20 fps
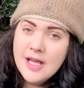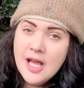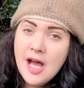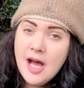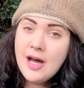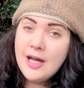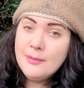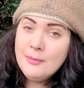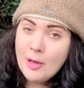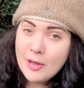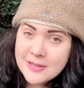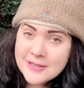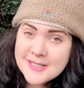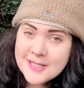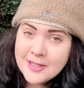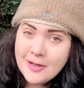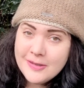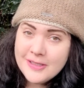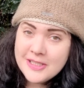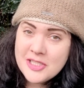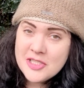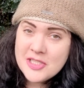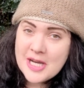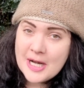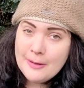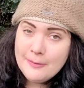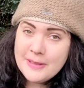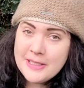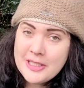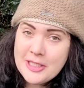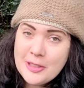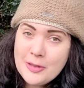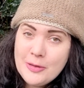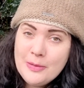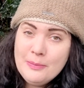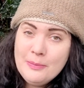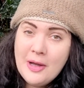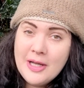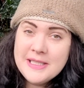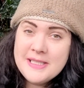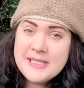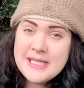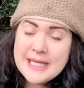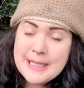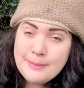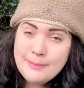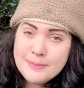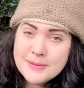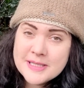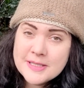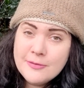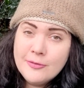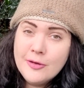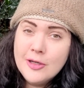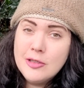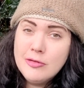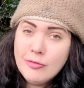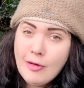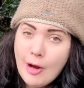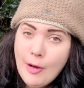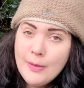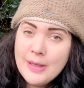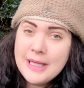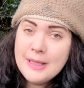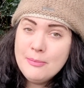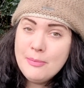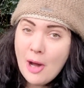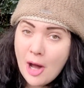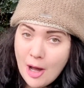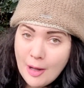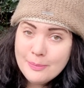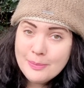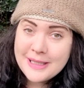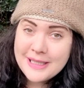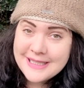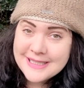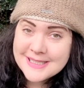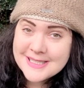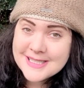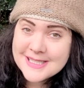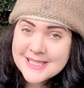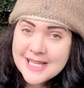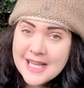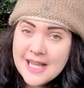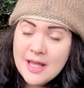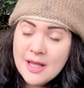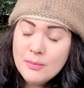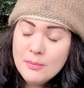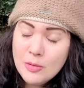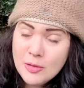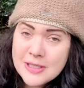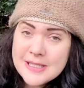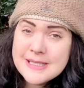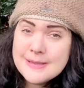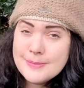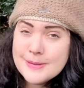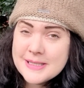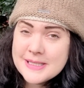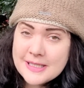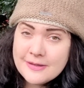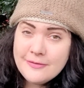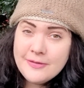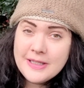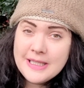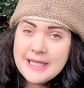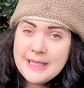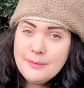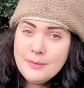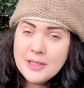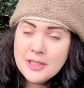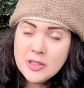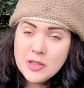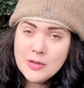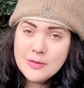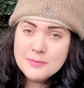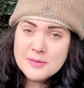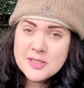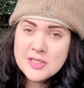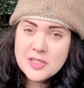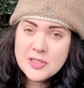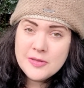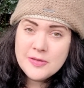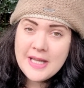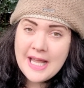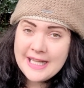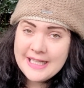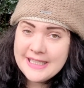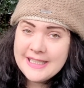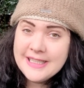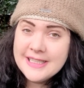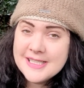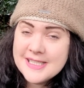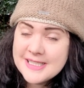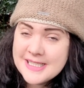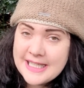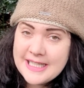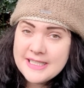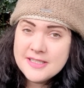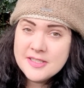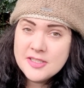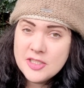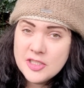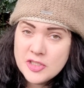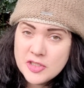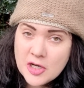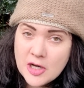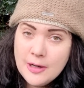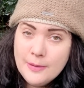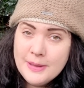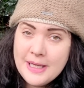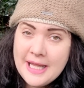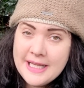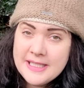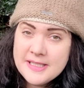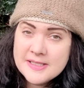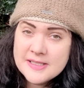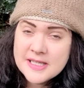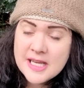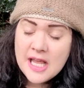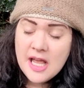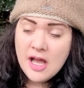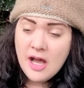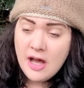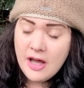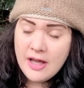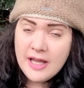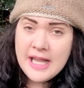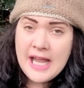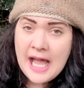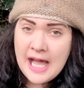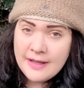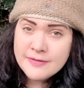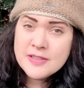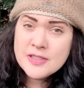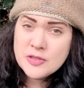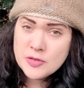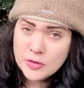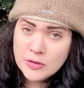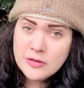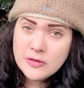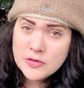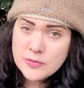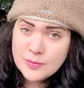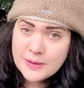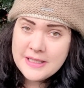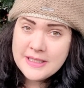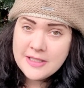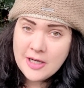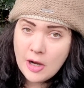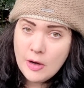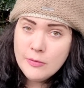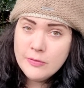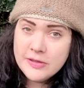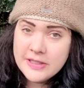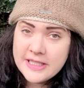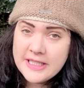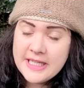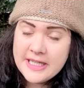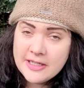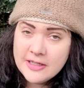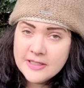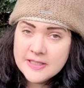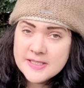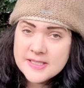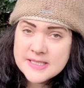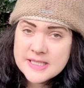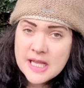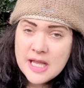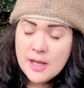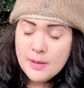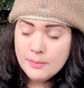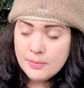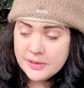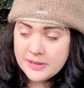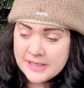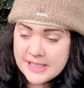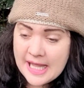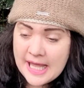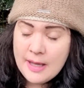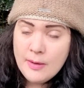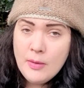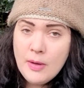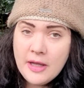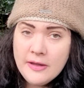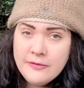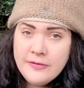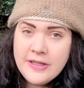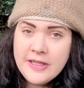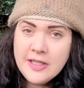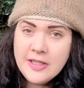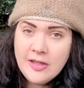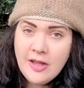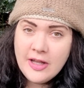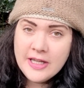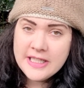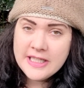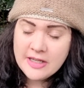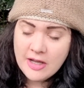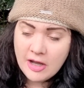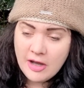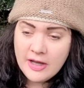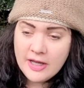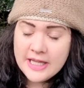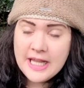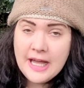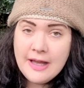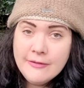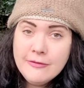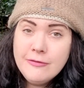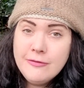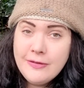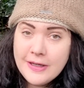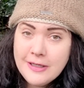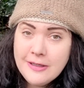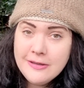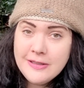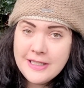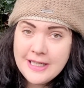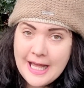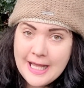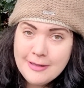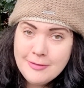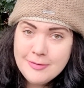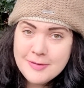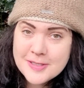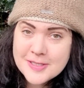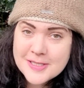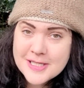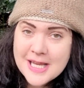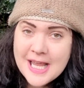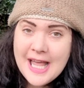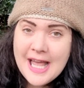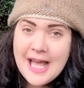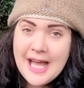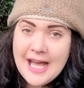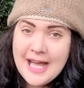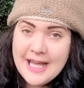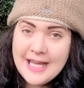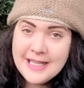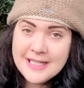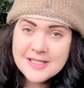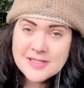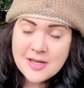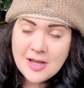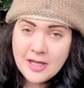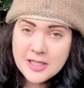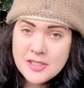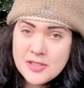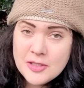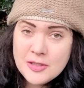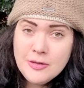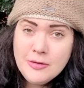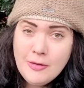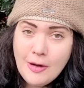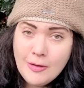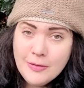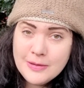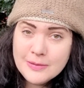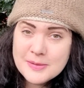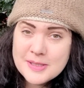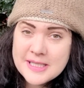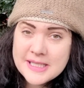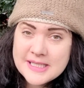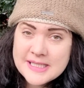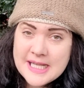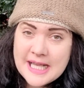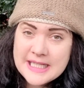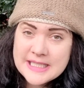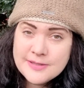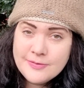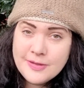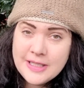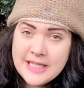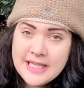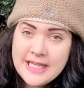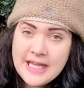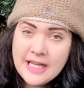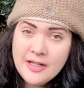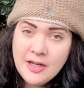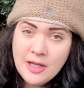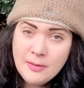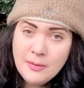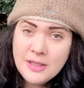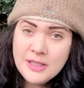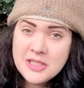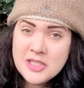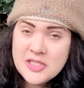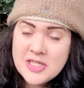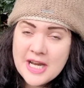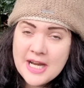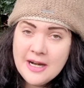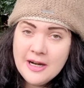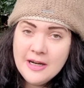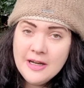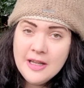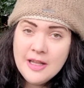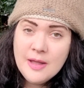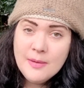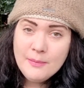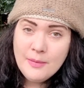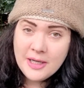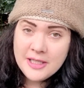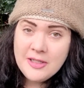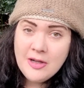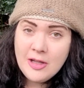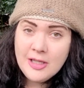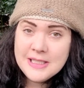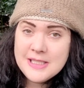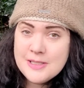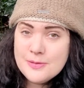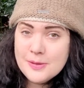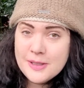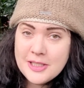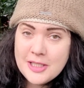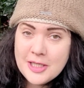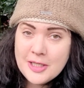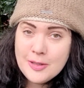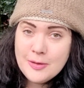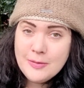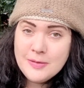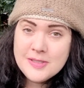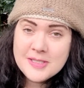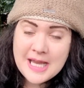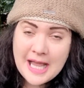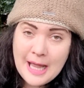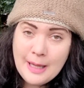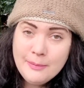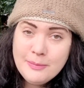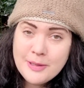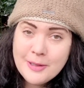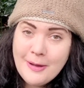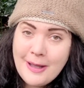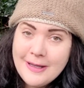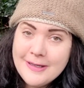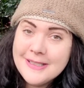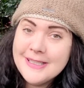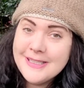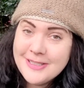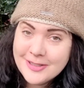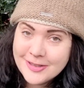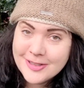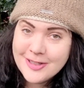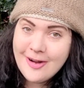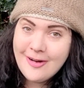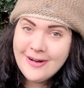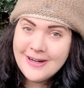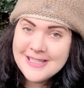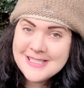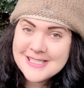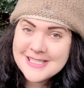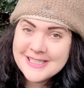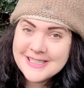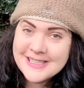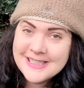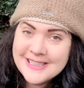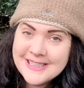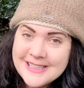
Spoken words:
I'm also going to share with you my tips for growing poppies, more specifically when it comes to getting the seeds to germinate. I have struggled with it over the years, but now I feel like I have figured it out and I do grow them successfully, and I want to share my knowledge with you to help you out in your garden.